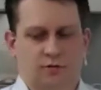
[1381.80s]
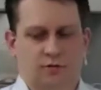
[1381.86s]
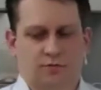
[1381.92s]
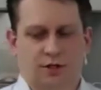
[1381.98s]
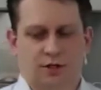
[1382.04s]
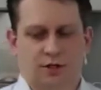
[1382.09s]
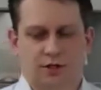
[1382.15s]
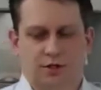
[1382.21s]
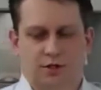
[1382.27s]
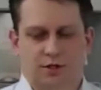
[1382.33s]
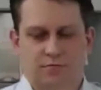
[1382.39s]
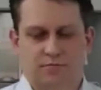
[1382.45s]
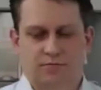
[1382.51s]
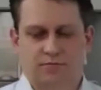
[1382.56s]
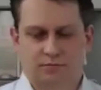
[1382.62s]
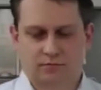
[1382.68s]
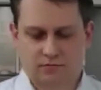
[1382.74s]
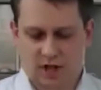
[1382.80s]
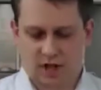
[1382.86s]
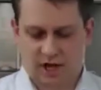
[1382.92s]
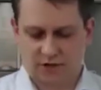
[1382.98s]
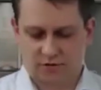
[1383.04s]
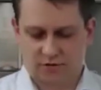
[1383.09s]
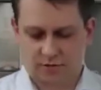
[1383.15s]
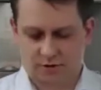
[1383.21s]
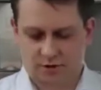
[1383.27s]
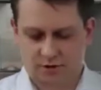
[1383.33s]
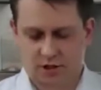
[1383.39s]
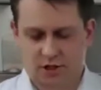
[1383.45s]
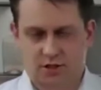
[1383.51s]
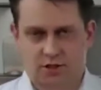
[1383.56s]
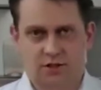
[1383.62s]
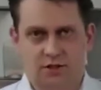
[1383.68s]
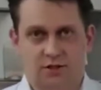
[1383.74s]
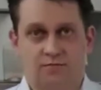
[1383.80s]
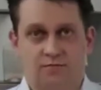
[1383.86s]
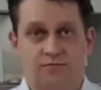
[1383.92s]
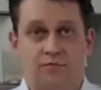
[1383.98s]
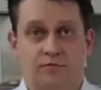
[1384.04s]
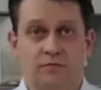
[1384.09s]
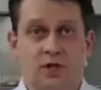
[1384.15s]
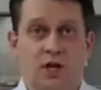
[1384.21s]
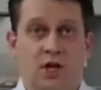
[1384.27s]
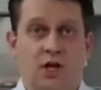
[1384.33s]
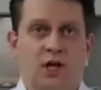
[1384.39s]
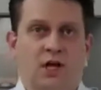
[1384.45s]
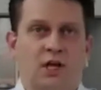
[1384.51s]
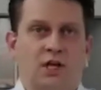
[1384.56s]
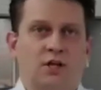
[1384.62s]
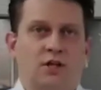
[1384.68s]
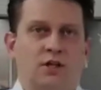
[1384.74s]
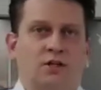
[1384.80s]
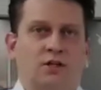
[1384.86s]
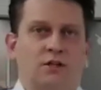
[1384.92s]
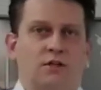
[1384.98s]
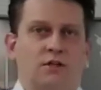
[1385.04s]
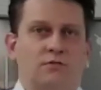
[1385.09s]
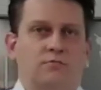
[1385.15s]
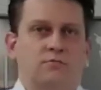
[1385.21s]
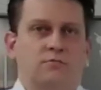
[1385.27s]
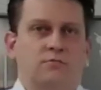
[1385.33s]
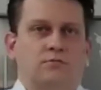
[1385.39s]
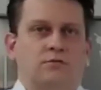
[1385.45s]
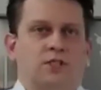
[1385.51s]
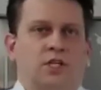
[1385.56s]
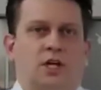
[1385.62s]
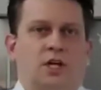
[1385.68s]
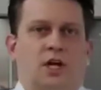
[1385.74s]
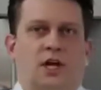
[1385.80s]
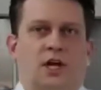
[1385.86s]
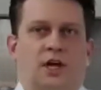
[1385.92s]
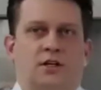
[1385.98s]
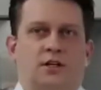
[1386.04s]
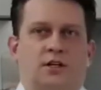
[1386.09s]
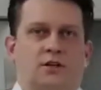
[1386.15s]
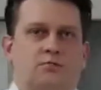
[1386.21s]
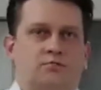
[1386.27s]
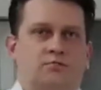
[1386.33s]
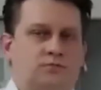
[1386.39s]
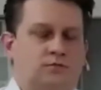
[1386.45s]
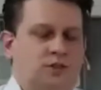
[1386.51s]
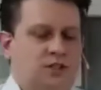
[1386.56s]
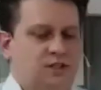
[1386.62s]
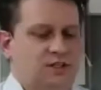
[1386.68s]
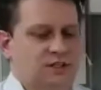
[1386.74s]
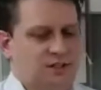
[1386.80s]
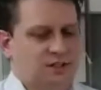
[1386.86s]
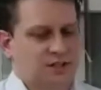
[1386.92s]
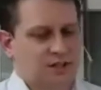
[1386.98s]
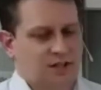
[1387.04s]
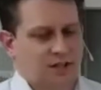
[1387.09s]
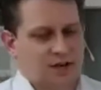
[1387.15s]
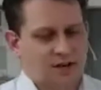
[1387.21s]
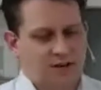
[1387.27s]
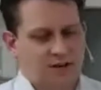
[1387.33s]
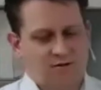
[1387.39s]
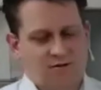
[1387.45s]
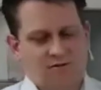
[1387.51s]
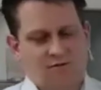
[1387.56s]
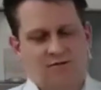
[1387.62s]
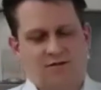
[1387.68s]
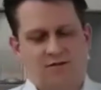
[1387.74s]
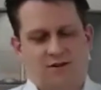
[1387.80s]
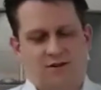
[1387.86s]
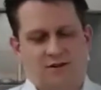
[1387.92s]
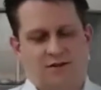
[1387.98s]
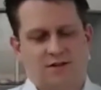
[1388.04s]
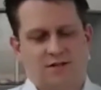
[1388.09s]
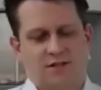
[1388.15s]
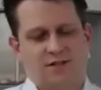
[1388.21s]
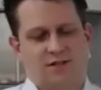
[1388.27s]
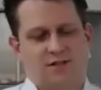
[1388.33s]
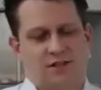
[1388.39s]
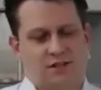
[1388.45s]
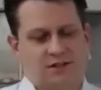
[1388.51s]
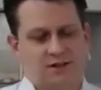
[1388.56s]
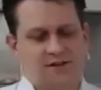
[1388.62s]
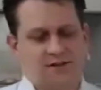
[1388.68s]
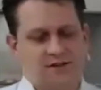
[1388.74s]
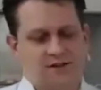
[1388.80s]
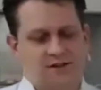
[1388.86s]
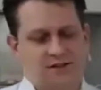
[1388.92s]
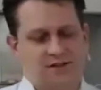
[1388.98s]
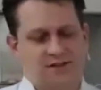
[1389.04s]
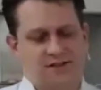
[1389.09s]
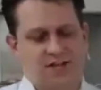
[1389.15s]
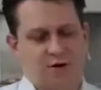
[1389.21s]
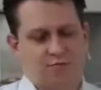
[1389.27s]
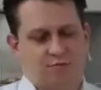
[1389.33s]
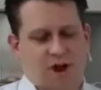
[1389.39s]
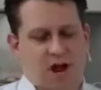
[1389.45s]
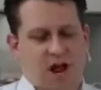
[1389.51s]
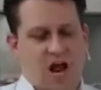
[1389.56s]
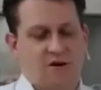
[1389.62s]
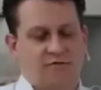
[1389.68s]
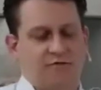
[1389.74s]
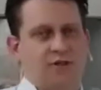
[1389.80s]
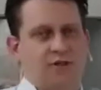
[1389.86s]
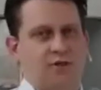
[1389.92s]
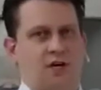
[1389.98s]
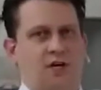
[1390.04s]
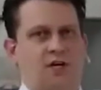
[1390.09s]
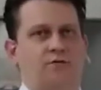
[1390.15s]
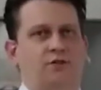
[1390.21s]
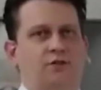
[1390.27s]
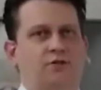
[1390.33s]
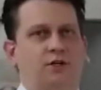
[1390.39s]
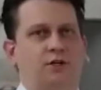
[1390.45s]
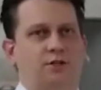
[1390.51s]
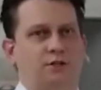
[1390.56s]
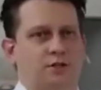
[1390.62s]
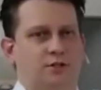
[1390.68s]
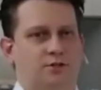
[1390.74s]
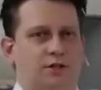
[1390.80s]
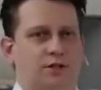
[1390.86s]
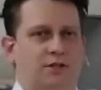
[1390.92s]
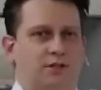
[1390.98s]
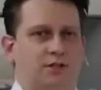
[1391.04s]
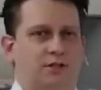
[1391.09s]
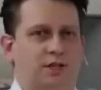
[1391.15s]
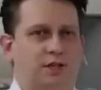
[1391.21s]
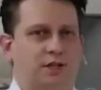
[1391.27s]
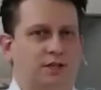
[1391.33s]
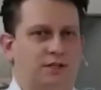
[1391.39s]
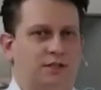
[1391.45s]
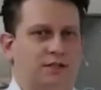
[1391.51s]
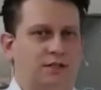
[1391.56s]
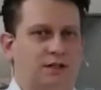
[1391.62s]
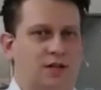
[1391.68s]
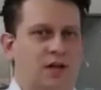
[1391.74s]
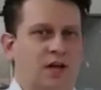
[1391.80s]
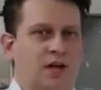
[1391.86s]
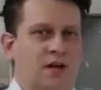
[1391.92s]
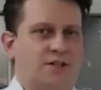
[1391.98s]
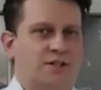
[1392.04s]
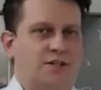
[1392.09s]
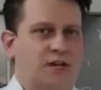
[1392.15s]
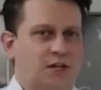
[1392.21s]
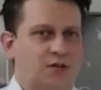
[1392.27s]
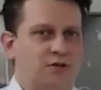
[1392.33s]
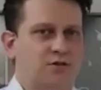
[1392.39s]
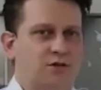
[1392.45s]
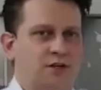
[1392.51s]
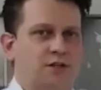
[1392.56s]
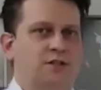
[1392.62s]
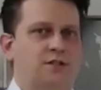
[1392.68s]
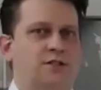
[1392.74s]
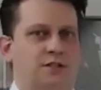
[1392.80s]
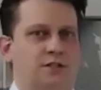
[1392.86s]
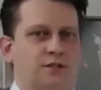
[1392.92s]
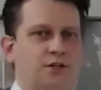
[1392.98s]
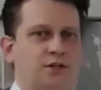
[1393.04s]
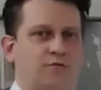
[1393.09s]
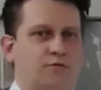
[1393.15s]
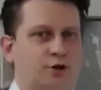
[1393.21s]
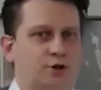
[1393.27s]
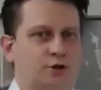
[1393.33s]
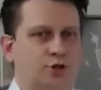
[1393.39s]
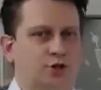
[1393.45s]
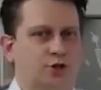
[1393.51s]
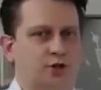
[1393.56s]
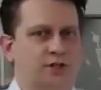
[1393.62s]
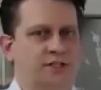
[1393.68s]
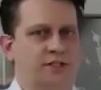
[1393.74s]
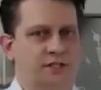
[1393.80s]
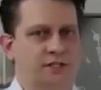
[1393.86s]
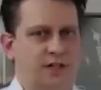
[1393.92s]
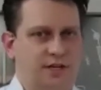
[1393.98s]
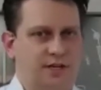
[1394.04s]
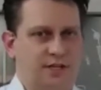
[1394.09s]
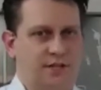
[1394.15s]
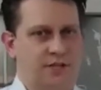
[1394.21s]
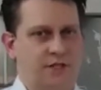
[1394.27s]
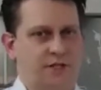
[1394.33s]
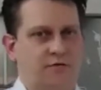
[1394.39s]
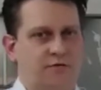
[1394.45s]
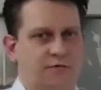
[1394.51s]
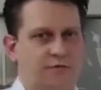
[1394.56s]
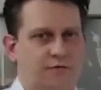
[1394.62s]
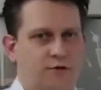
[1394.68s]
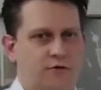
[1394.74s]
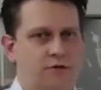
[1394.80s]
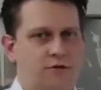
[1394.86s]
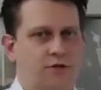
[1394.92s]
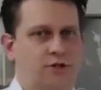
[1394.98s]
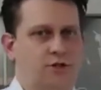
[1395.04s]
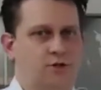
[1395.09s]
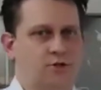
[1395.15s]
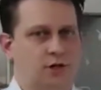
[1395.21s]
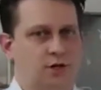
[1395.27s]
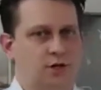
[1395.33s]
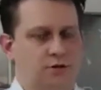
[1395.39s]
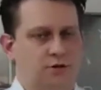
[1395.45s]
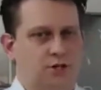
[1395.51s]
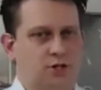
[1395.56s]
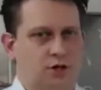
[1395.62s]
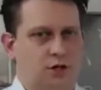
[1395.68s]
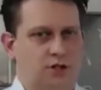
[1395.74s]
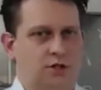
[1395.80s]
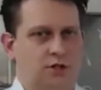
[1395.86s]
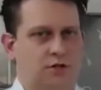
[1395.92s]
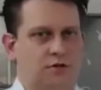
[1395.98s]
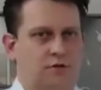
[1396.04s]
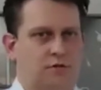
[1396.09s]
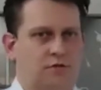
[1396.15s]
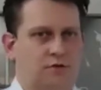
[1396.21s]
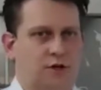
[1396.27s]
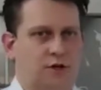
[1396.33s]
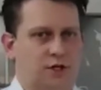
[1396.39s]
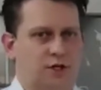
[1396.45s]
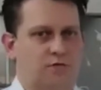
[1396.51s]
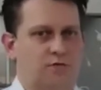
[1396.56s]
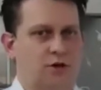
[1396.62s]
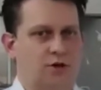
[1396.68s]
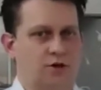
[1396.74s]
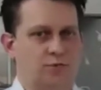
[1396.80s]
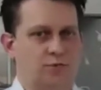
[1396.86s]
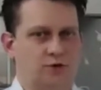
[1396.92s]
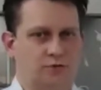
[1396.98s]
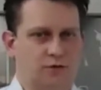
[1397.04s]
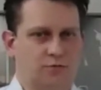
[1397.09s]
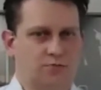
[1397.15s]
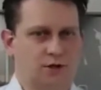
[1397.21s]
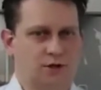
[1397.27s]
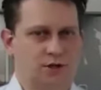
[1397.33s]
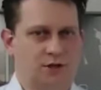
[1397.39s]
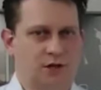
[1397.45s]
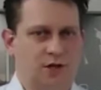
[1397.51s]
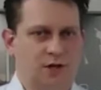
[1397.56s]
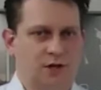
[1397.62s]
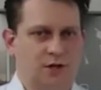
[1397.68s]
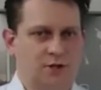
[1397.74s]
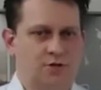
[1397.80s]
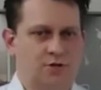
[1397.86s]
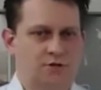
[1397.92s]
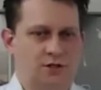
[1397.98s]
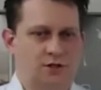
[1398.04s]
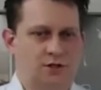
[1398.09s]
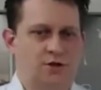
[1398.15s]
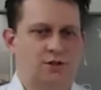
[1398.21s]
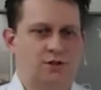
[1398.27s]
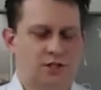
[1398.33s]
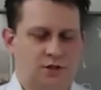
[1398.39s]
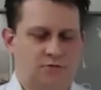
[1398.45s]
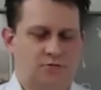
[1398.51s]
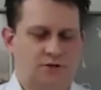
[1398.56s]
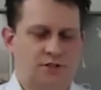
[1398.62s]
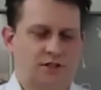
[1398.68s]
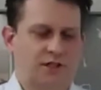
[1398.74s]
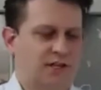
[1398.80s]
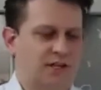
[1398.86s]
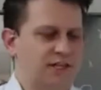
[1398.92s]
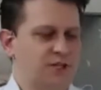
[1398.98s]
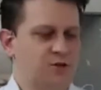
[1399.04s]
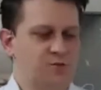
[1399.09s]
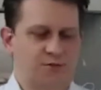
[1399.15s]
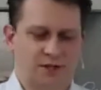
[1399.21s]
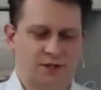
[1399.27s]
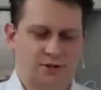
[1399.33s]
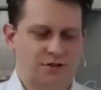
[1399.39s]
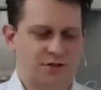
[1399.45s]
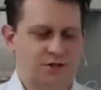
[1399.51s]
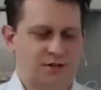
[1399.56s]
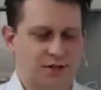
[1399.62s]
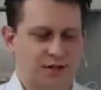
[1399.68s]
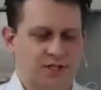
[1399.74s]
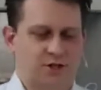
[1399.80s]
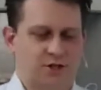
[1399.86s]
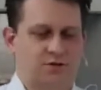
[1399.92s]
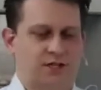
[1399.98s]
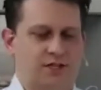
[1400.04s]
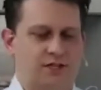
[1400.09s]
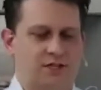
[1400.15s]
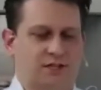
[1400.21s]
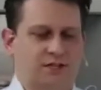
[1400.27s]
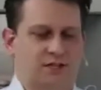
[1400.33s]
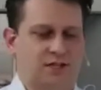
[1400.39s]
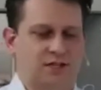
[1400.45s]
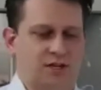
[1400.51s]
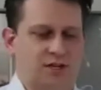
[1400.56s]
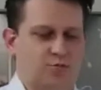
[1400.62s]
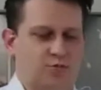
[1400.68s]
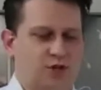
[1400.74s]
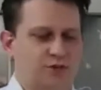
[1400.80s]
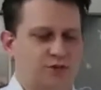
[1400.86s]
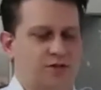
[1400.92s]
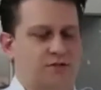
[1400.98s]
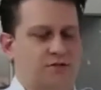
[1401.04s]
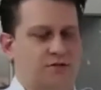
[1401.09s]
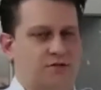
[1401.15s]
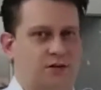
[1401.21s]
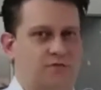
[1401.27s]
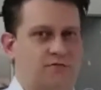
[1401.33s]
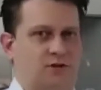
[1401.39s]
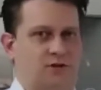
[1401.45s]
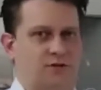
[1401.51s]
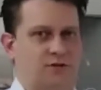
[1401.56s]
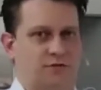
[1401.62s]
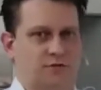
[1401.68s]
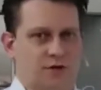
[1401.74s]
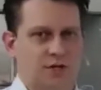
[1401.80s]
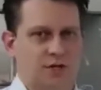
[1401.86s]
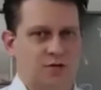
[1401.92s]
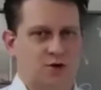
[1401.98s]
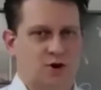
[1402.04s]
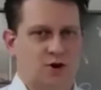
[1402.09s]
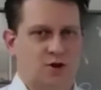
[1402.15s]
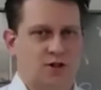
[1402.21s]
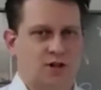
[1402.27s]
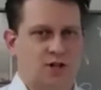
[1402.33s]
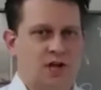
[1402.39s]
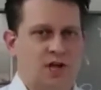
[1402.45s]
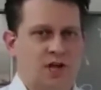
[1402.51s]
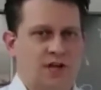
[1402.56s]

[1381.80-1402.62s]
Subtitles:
from these X-ray projections. So, and then this is then the step after you have the reconstructed data set. Then you can start virtually slicing through this reconstructed 3D volume of the part. So it's not that we slice by using X-rays and then build this together to a 3D model.